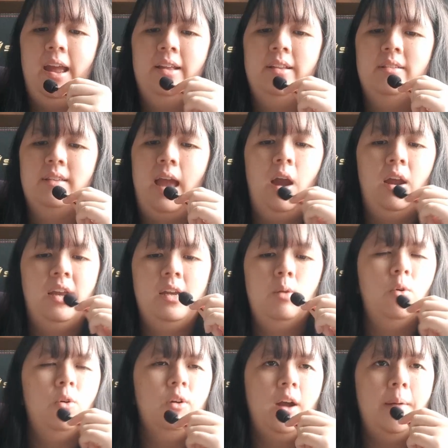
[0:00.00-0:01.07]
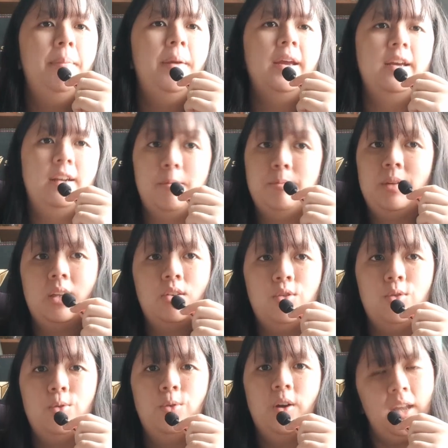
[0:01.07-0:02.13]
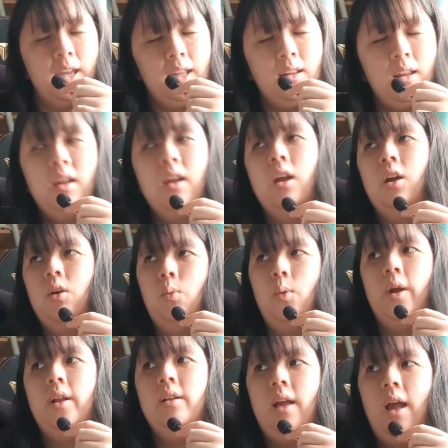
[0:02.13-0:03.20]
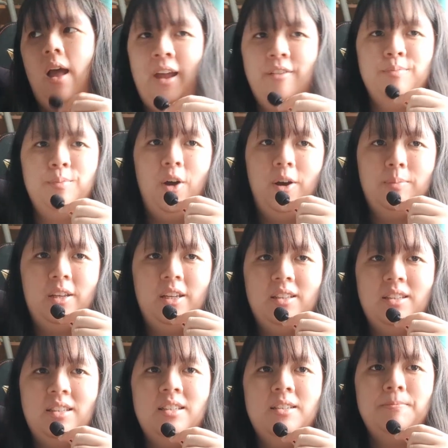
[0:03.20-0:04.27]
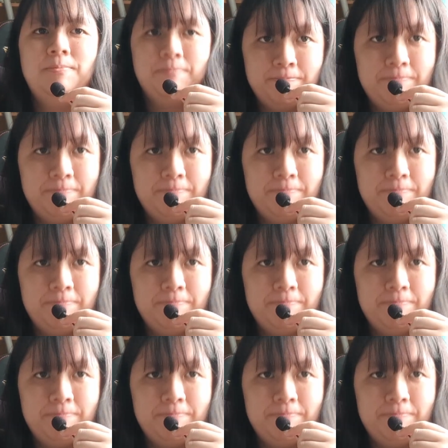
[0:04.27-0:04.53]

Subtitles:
and I will come back and update you again when I have more updates.